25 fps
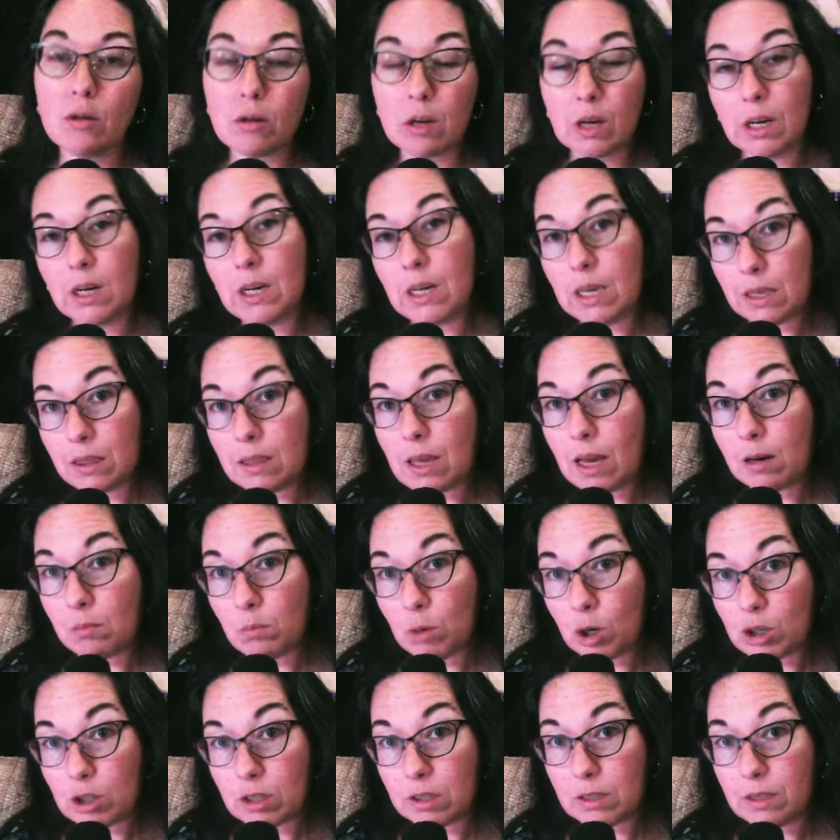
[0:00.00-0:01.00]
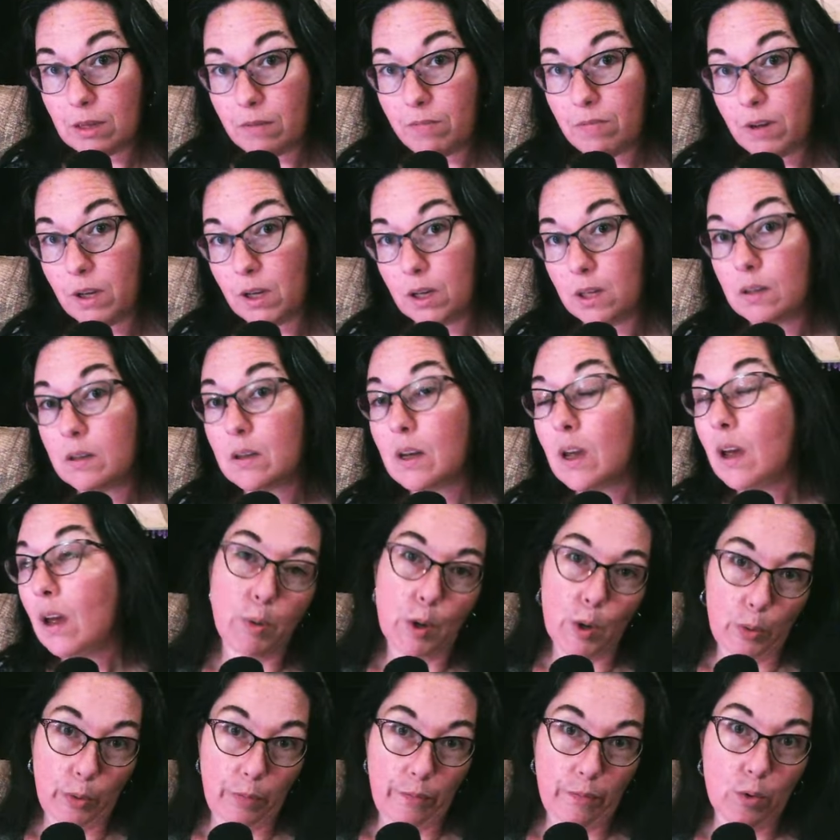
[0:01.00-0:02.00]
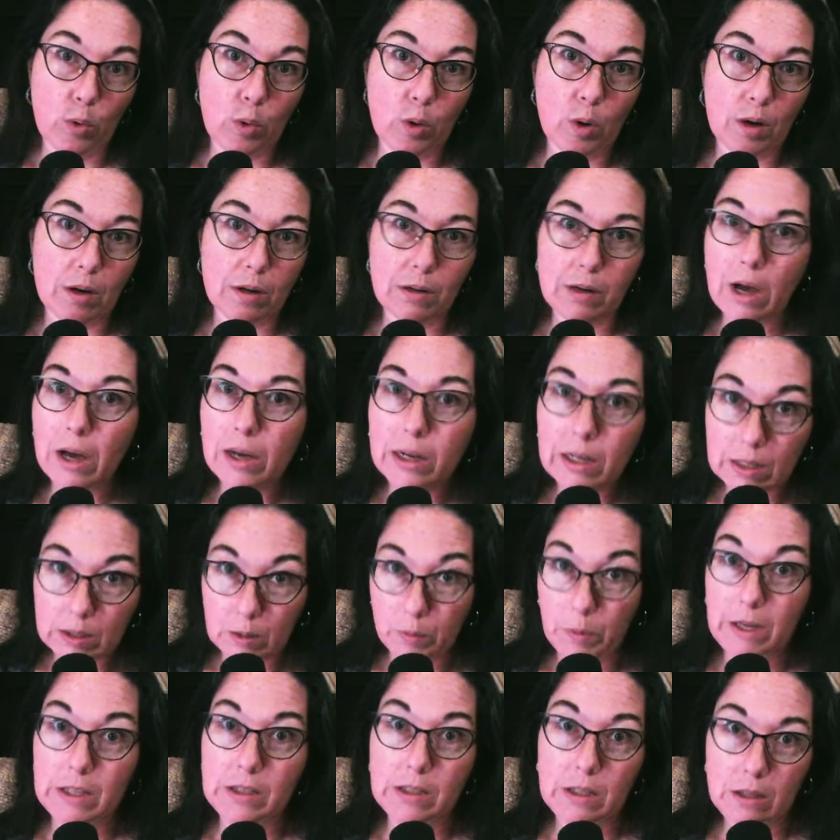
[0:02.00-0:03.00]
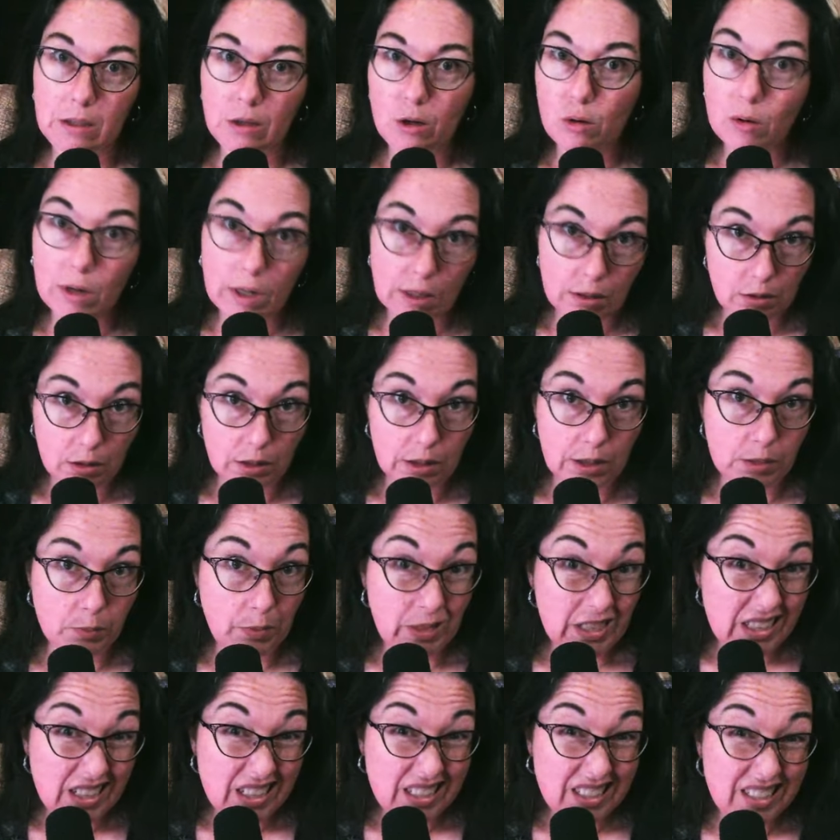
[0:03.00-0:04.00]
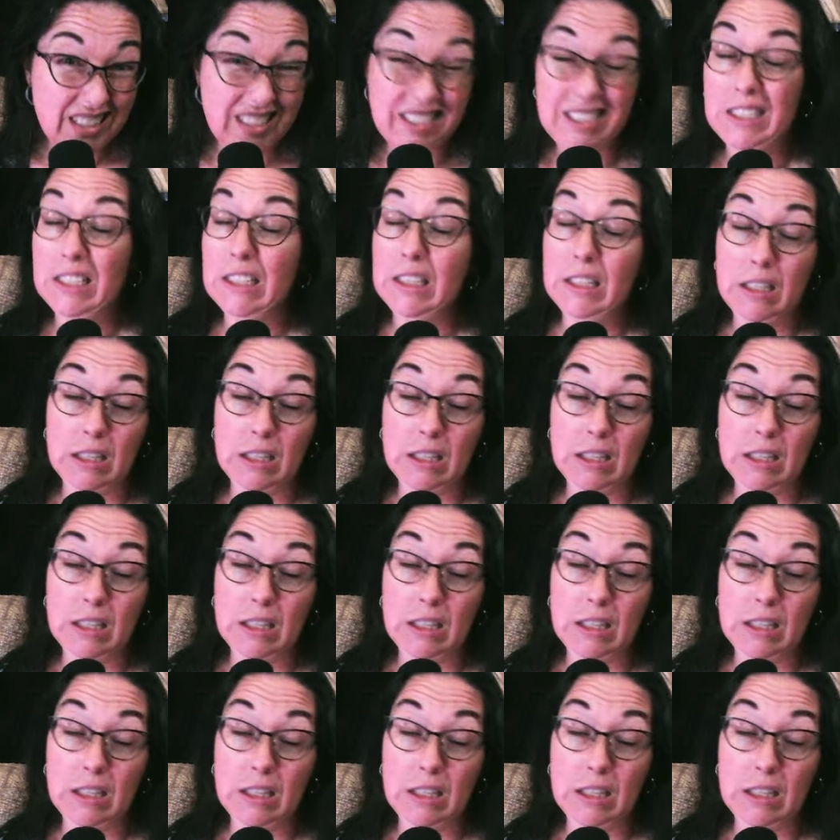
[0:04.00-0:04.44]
You're going to need that emergency fund both for unexpected critical expenses,